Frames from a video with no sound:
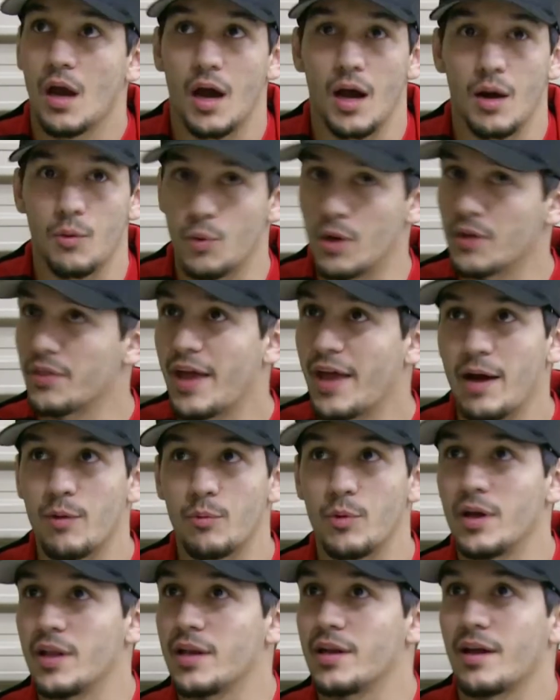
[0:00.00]
Won that
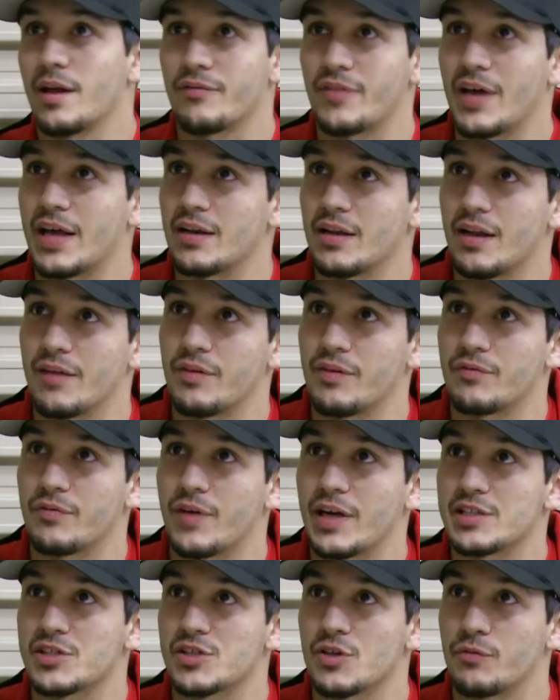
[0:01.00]
one. I've had 11
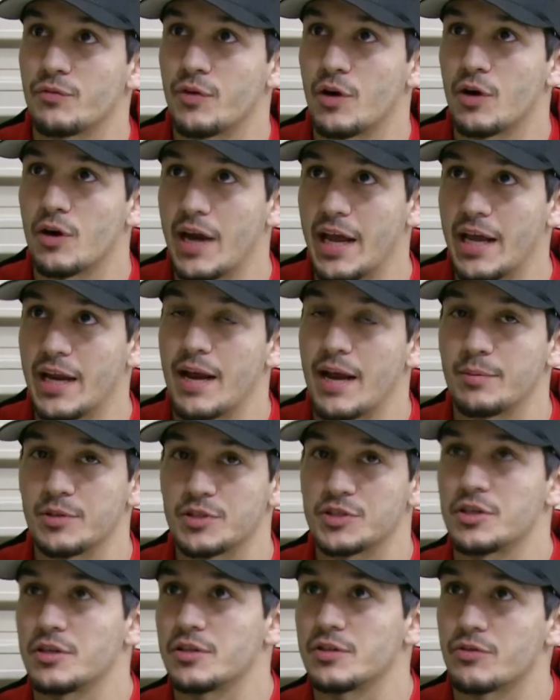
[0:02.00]
fights so far, 8
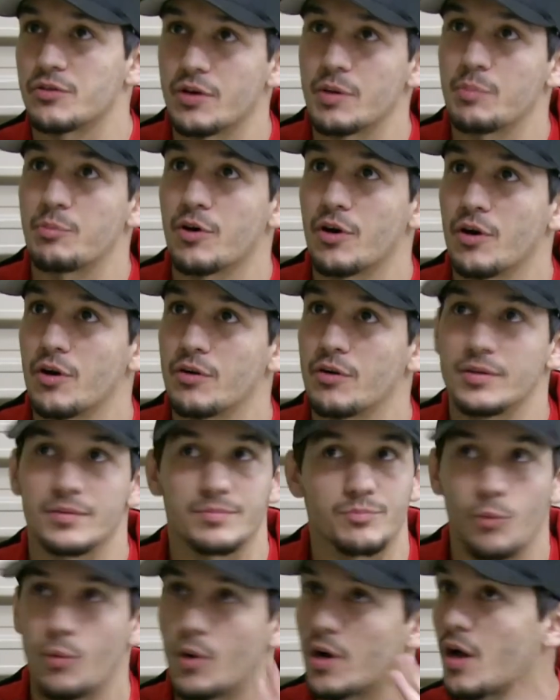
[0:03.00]
amateur and 3 pro, and
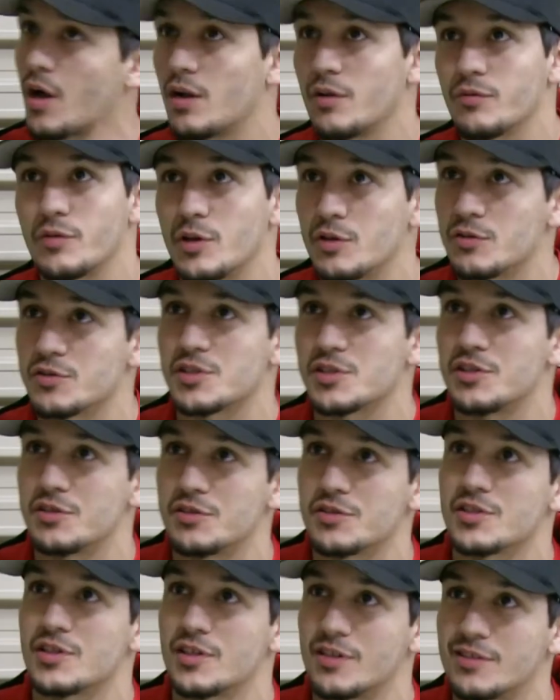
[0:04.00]
won all of those
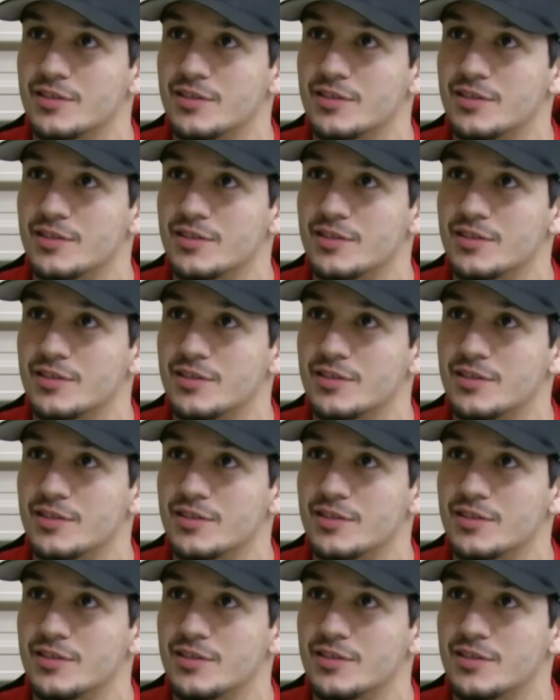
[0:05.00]
too. So,